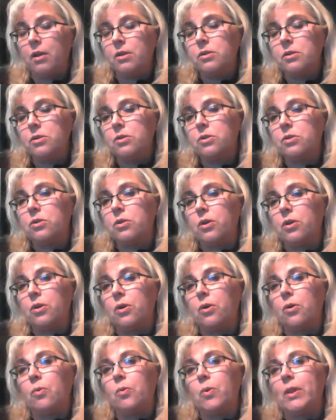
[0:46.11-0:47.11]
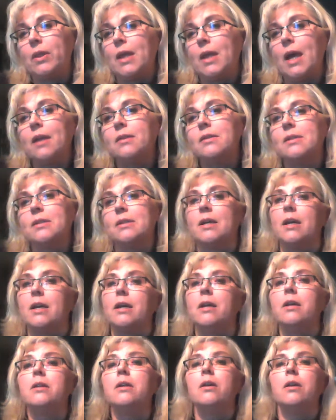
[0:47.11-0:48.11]
So with that
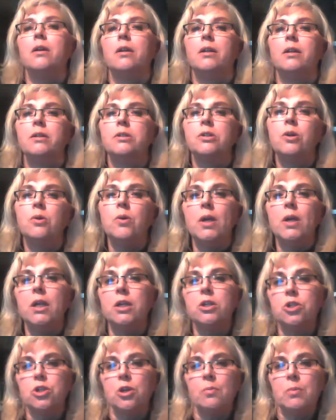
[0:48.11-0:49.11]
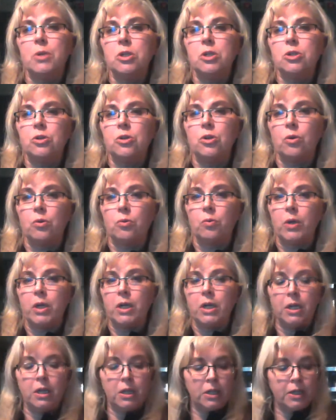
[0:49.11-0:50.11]
said, let's go ahead and jump into your
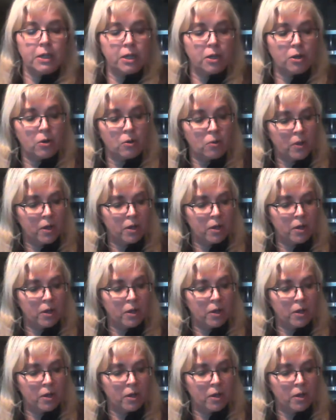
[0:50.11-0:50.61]
reading, Leo.